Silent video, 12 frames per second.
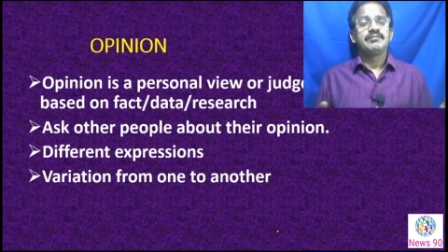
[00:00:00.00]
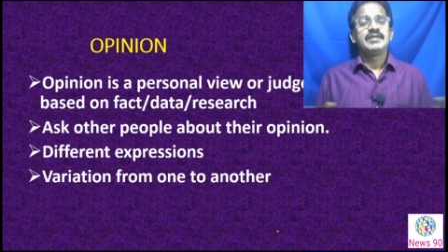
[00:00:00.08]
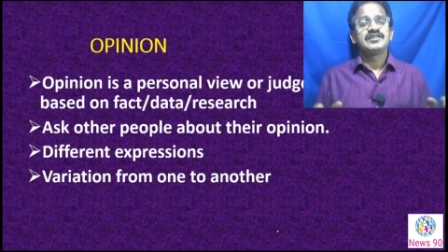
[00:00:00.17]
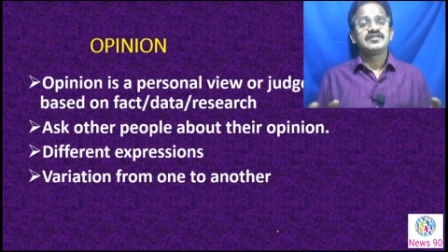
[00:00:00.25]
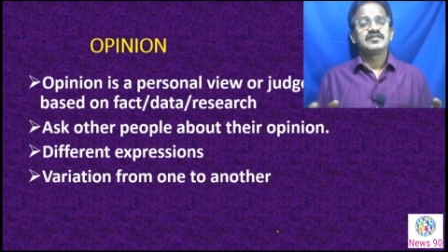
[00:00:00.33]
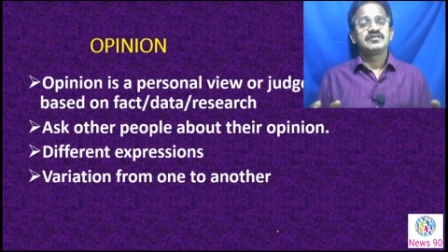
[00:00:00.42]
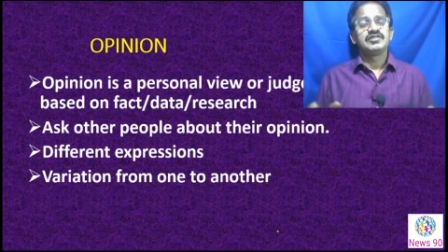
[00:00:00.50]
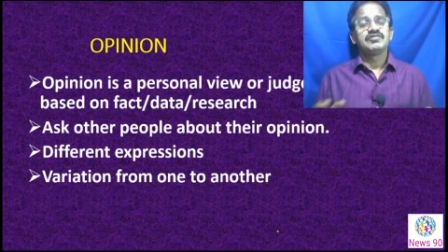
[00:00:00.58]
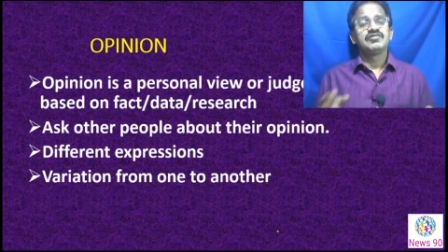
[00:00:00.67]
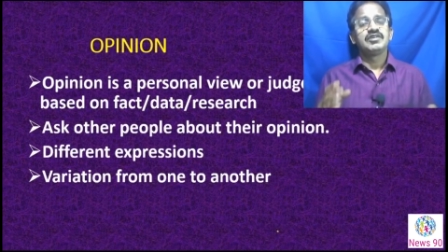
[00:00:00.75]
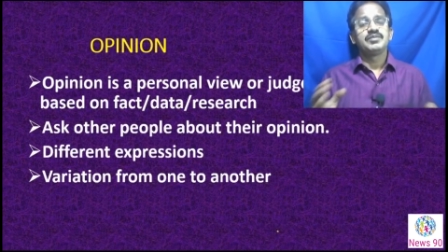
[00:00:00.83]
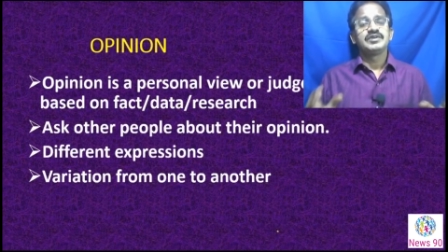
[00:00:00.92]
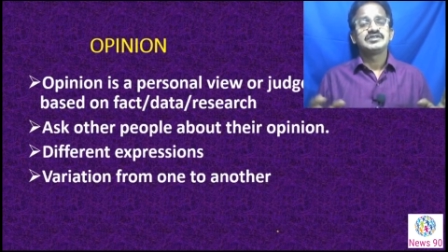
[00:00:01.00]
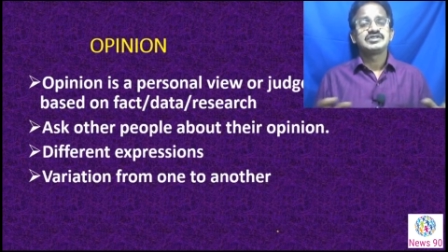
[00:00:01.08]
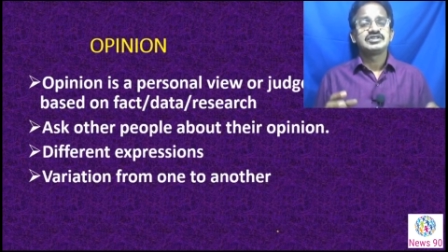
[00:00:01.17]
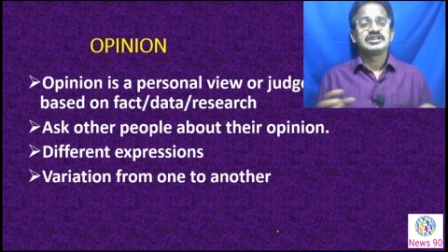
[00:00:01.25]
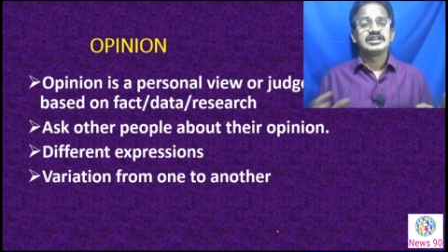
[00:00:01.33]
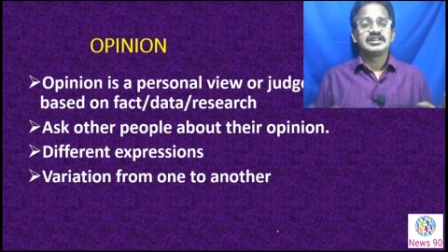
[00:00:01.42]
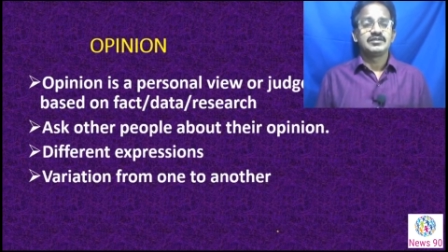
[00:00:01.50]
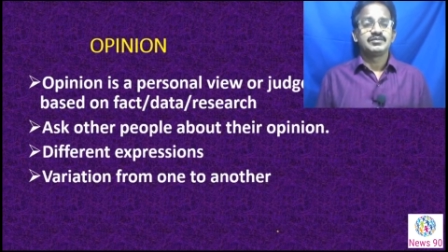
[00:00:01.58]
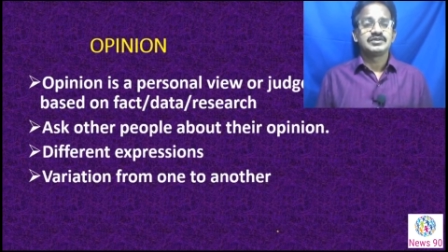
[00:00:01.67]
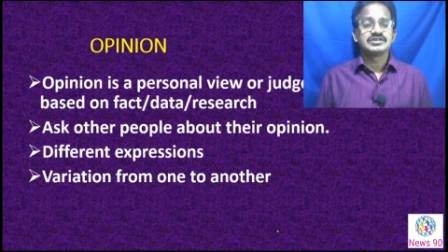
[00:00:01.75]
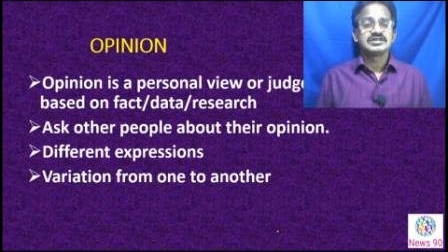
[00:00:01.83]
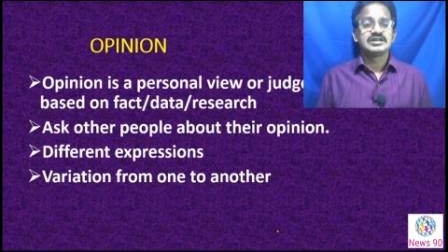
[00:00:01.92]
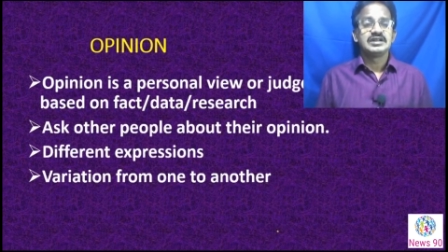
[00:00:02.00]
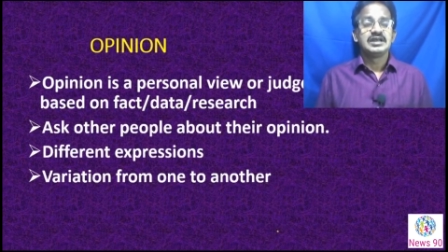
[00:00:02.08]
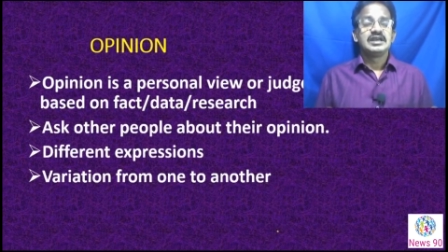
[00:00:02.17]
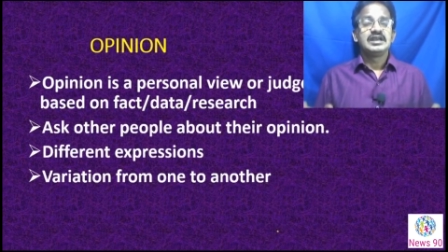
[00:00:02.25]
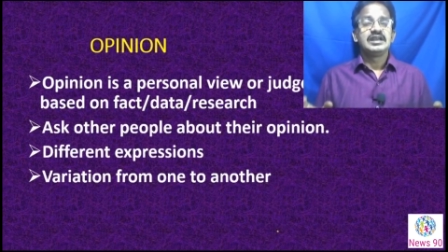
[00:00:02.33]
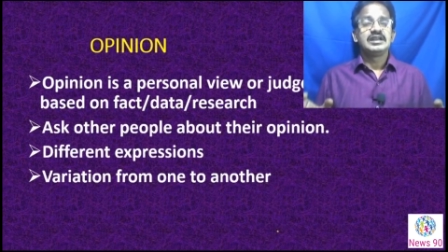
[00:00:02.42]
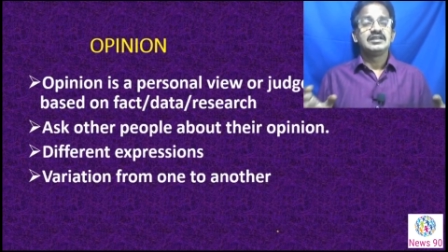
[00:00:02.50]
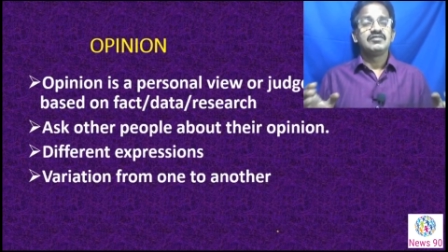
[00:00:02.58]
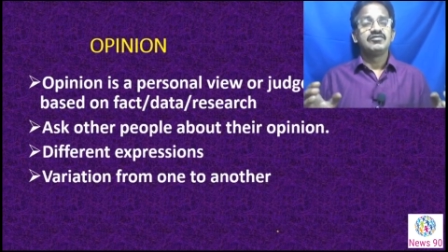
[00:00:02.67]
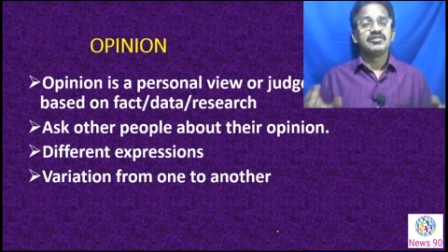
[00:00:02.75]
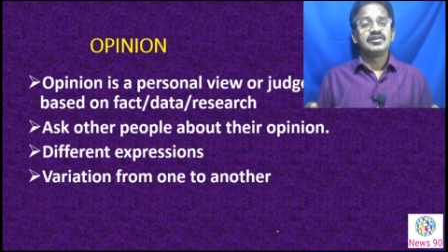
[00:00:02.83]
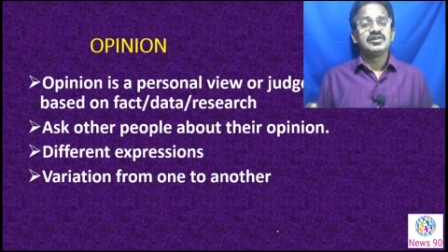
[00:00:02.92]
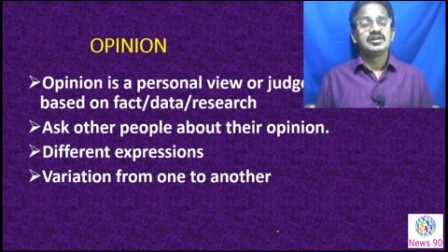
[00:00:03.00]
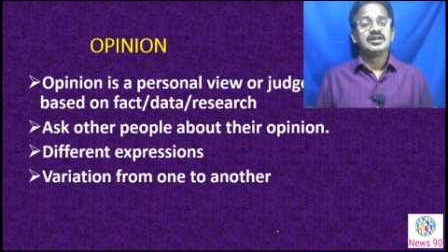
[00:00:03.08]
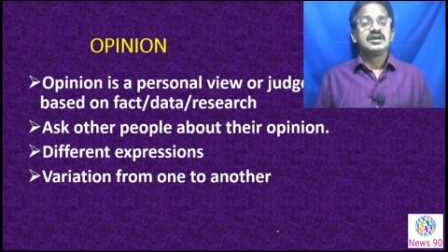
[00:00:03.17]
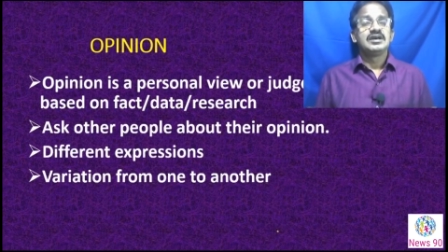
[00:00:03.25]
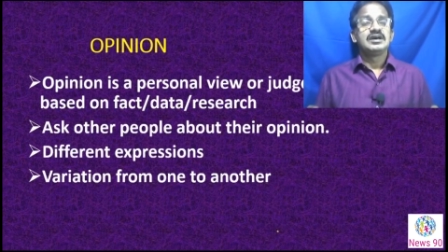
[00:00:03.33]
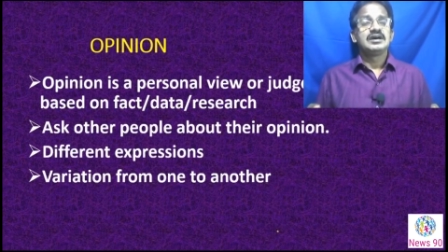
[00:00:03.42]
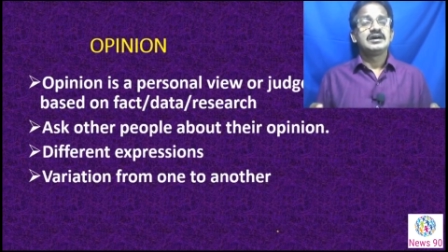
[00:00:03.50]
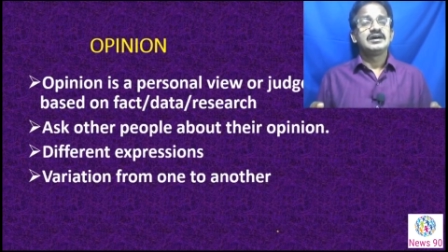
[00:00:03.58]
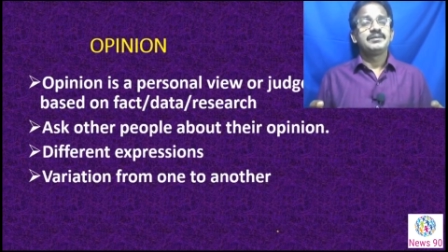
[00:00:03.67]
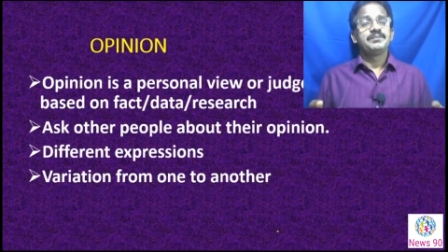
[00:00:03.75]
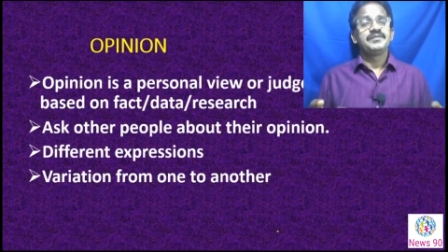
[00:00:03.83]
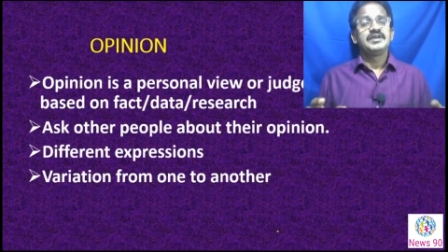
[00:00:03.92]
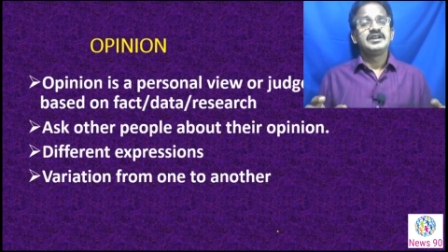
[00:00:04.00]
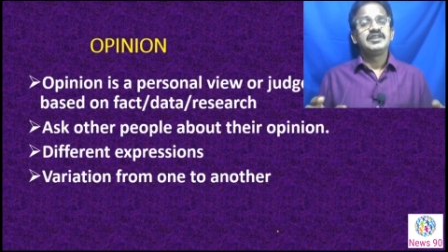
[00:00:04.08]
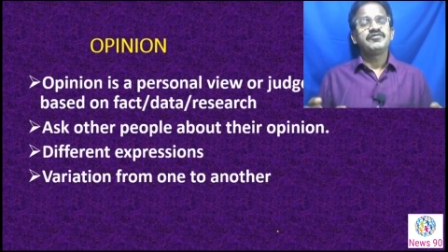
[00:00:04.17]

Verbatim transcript: matches with one person to another person in the world um,